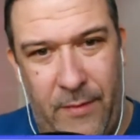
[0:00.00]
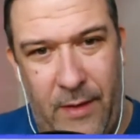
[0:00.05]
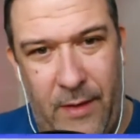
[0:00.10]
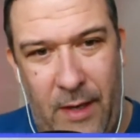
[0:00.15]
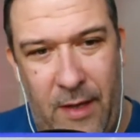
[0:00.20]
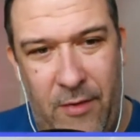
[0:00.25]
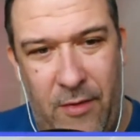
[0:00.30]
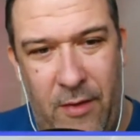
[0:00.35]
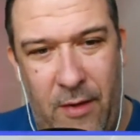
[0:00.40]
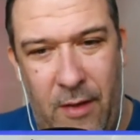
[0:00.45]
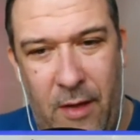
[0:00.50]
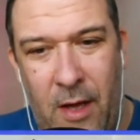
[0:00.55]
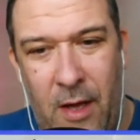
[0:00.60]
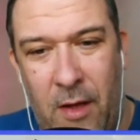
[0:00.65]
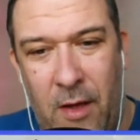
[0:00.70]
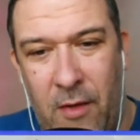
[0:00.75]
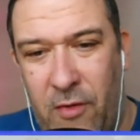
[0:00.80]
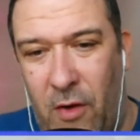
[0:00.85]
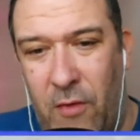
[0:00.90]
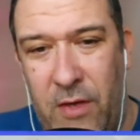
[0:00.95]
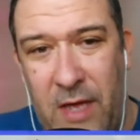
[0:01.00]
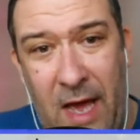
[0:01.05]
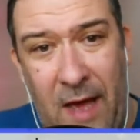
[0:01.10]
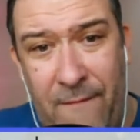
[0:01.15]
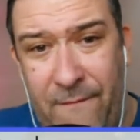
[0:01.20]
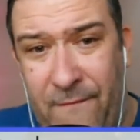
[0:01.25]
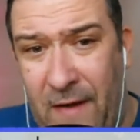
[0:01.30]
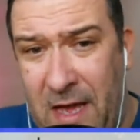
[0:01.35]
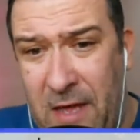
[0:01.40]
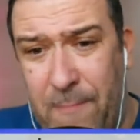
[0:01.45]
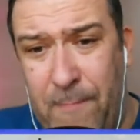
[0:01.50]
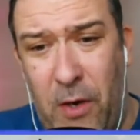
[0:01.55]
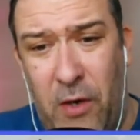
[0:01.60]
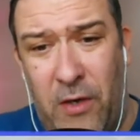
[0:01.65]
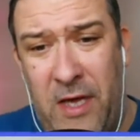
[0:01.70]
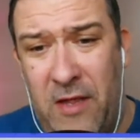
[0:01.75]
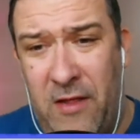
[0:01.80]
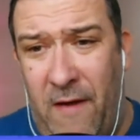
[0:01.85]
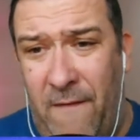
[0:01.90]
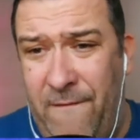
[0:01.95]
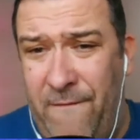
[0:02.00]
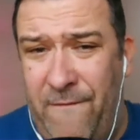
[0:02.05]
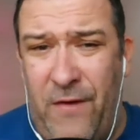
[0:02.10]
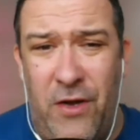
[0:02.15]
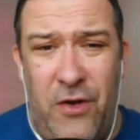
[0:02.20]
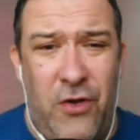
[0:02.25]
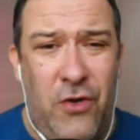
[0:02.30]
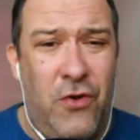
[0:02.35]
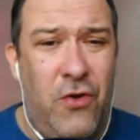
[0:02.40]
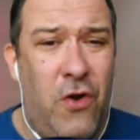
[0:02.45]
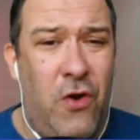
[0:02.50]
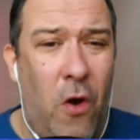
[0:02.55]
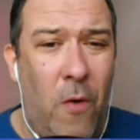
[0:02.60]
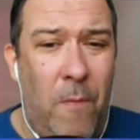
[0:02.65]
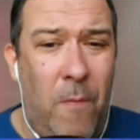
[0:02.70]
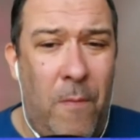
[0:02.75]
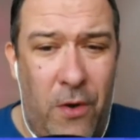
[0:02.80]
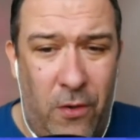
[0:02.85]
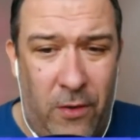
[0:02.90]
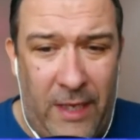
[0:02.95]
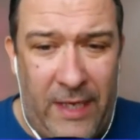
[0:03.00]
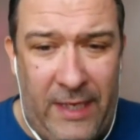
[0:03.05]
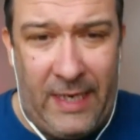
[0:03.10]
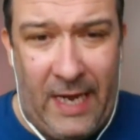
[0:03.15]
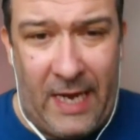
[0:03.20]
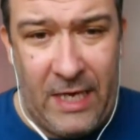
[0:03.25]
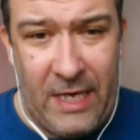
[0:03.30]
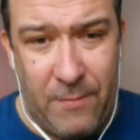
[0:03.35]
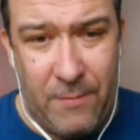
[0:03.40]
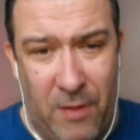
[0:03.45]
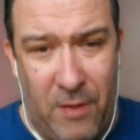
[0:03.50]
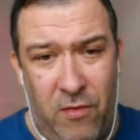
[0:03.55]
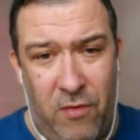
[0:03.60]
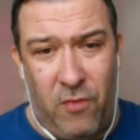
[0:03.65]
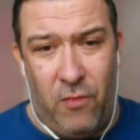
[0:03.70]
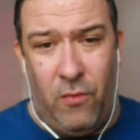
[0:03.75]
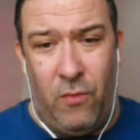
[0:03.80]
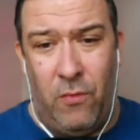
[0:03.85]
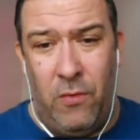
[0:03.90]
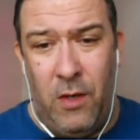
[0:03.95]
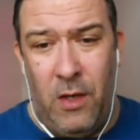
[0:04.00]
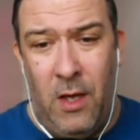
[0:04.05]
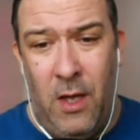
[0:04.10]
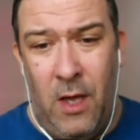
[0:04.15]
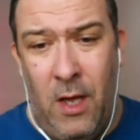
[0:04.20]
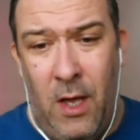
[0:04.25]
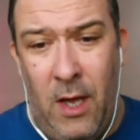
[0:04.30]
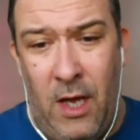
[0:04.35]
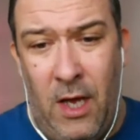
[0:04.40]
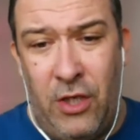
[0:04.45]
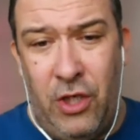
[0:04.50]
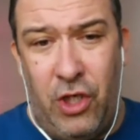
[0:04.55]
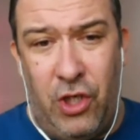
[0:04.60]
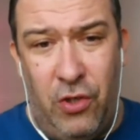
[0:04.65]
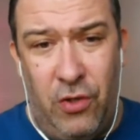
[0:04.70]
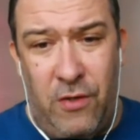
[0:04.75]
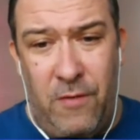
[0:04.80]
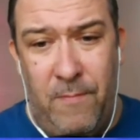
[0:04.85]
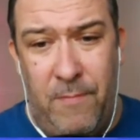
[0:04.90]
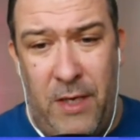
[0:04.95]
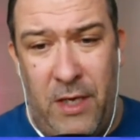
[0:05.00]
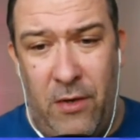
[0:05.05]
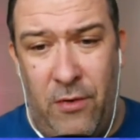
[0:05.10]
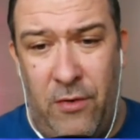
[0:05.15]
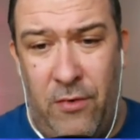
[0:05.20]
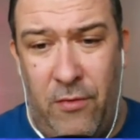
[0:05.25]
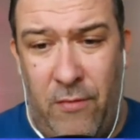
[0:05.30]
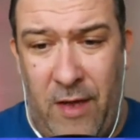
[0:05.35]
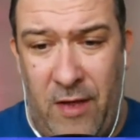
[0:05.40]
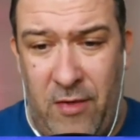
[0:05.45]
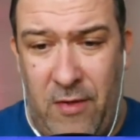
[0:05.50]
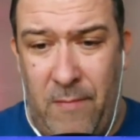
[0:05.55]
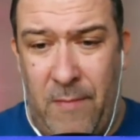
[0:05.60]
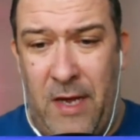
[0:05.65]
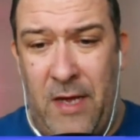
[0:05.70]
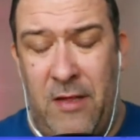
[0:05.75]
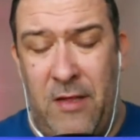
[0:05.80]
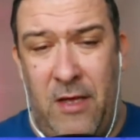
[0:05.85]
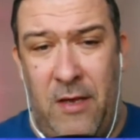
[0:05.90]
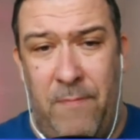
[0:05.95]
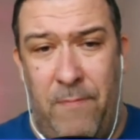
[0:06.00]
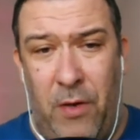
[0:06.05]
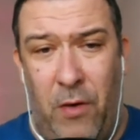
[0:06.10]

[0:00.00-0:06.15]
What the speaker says: Facebook is a phenomenal engagement tool and shouldn't be underestimated.